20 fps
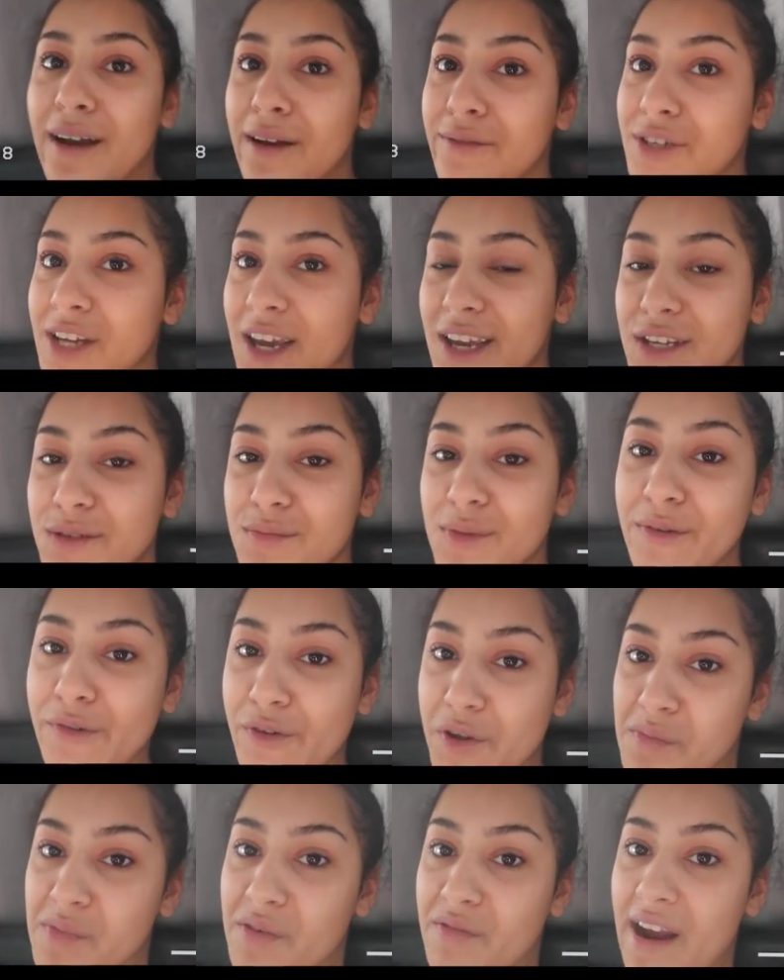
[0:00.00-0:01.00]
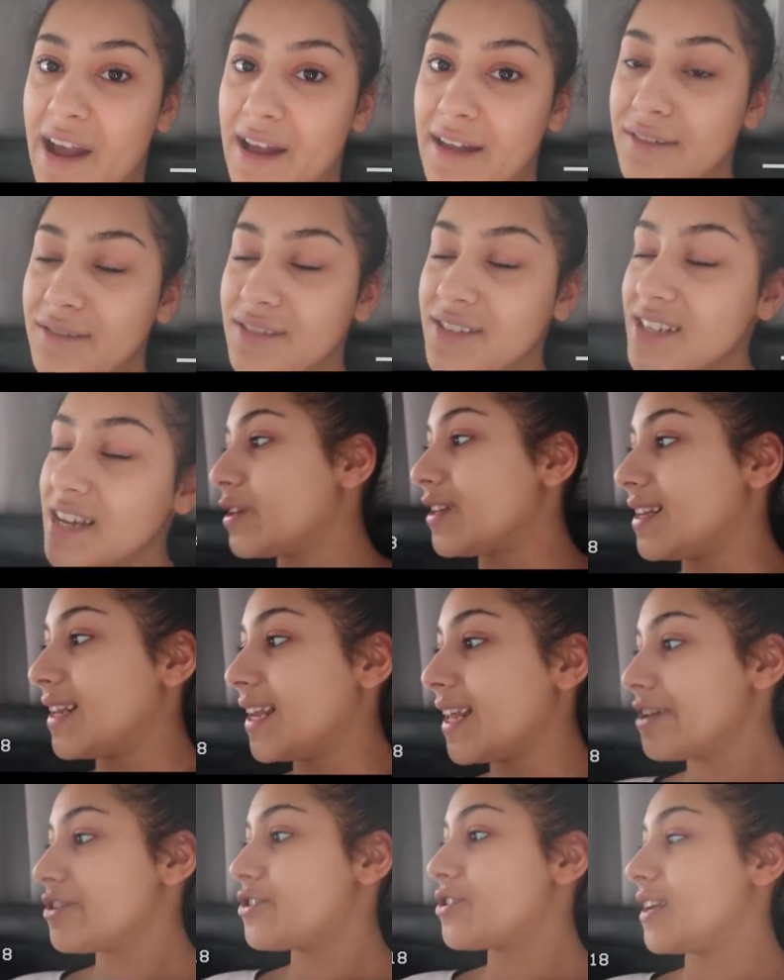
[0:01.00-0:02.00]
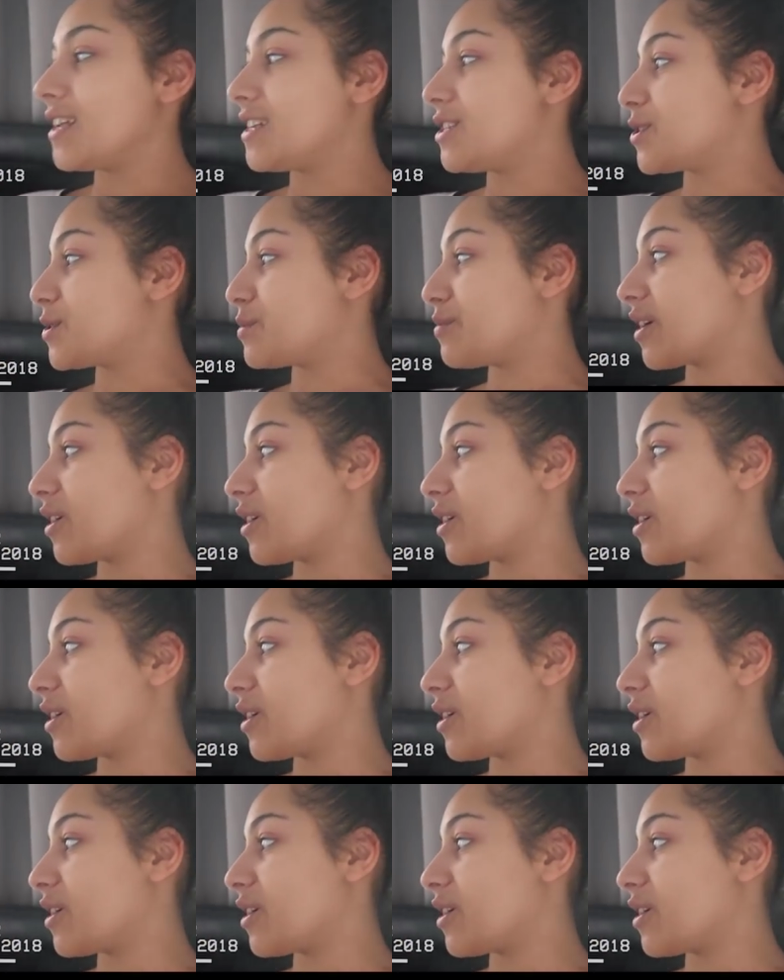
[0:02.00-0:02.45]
I've changed my room around, literally just